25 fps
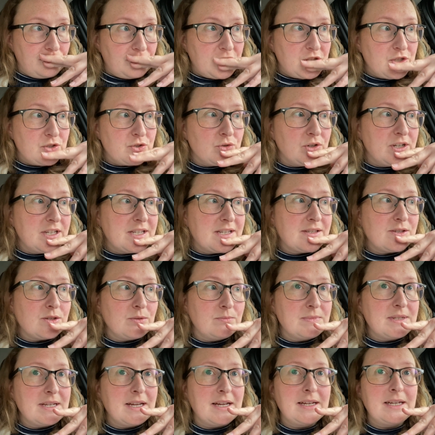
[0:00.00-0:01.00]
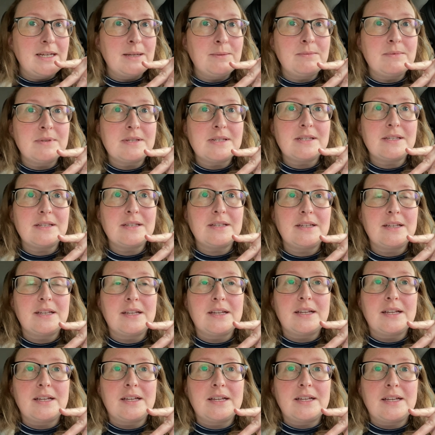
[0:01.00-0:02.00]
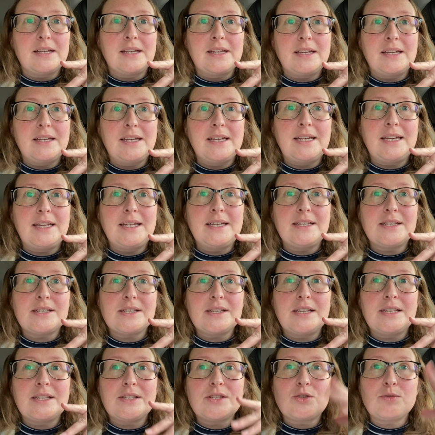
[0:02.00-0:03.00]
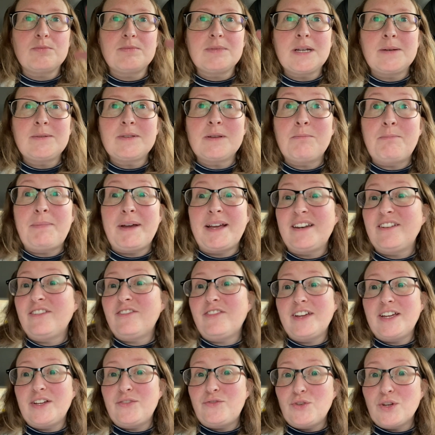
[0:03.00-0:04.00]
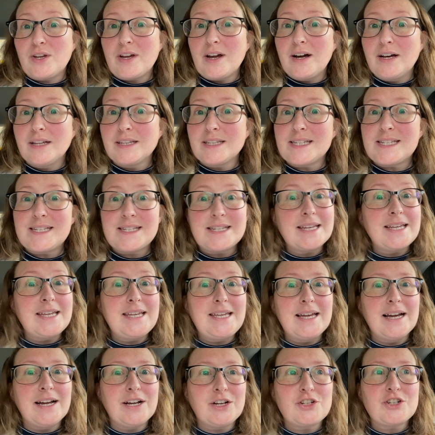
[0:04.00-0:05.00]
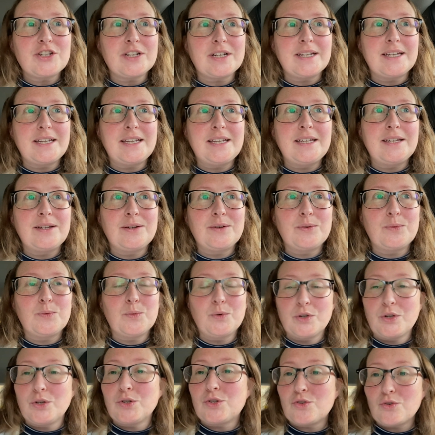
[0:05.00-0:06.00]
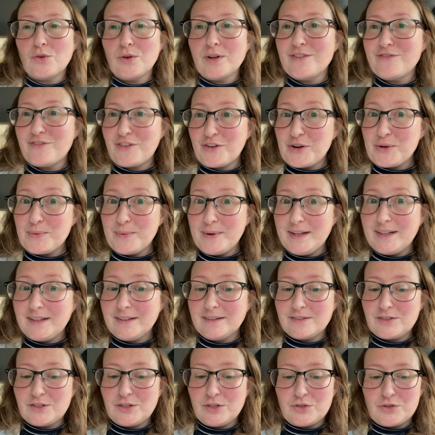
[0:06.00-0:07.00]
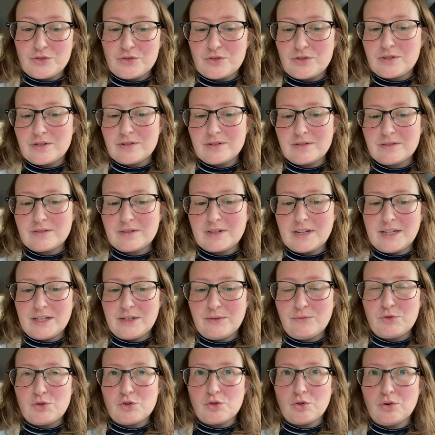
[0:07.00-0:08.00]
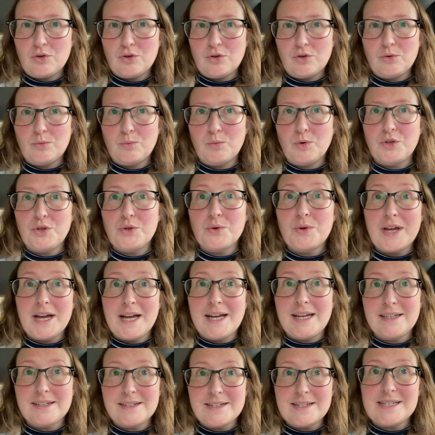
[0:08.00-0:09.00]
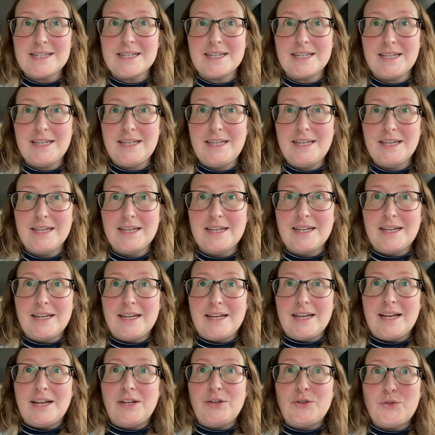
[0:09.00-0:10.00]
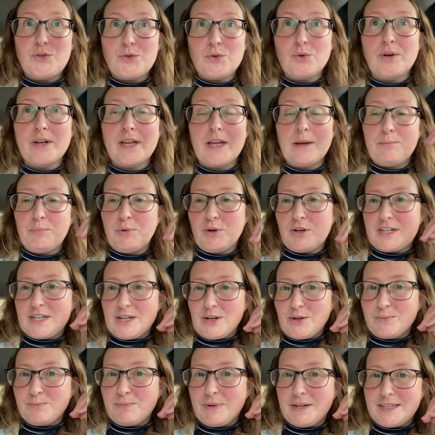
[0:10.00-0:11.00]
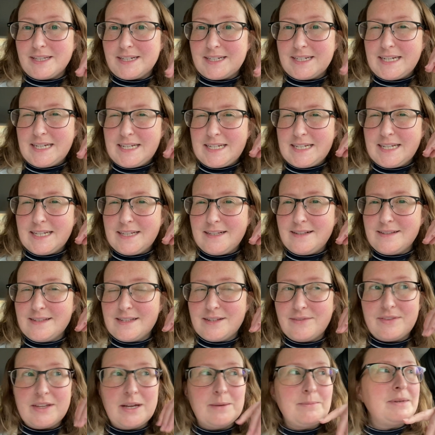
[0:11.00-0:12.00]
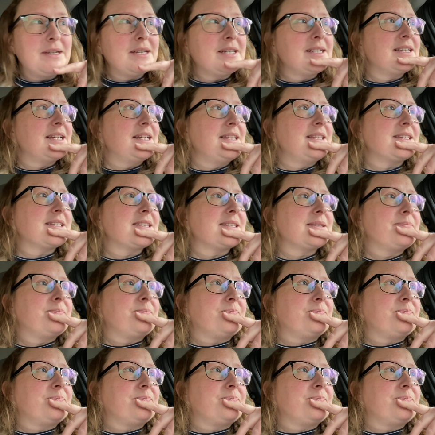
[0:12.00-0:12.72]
So it's sometimes a benefit if you can't see actually what you're drawing very well. You just kind of draw what you can see and don't get bogged down by the details, if that makes sense.